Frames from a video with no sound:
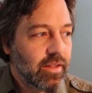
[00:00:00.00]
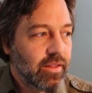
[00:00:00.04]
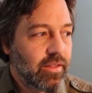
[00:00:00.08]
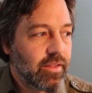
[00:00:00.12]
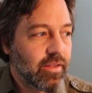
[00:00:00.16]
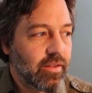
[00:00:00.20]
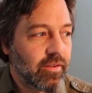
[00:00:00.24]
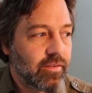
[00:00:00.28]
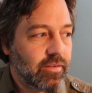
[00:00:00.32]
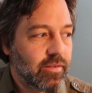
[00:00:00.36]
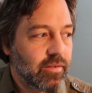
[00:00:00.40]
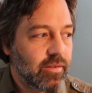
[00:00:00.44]

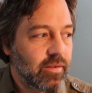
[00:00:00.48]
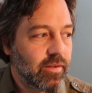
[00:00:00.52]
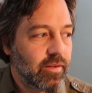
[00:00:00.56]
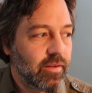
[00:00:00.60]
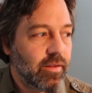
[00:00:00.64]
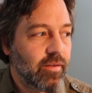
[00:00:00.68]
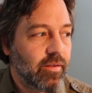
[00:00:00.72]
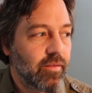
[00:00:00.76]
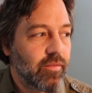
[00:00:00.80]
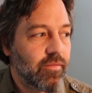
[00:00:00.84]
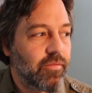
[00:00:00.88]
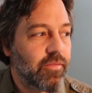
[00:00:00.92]
this
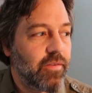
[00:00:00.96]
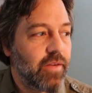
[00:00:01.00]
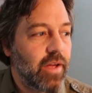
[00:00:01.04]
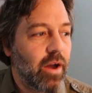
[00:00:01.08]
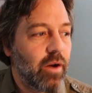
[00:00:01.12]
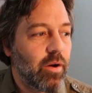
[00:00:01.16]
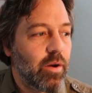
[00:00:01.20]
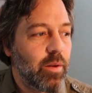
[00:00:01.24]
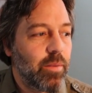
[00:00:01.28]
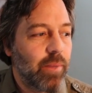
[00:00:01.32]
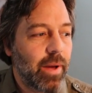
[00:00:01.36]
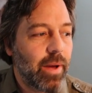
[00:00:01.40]

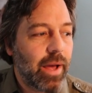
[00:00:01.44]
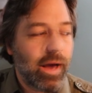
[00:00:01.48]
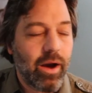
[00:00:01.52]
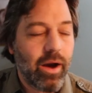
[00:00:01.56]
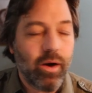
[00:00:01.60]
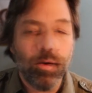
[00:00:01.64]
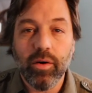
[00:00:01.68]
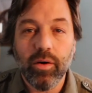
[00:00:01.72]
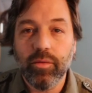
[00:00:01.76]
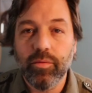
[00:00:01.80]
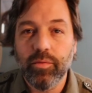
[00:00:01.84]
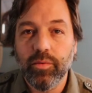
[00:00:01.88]
very
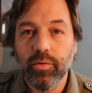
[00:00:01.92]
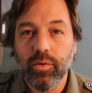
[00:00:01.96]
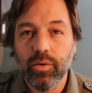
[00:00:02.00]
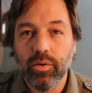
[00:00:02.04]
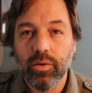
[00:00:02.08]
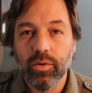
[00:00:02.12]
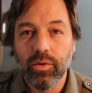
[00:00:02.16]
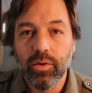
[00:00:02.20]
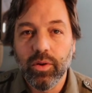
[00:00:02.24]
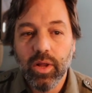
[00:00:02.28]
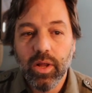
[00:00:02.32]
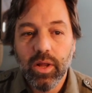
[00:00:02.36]

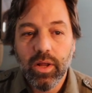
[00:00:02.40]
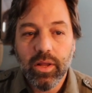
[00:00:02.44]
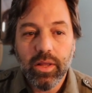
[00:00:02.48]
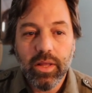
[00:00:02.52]
powerful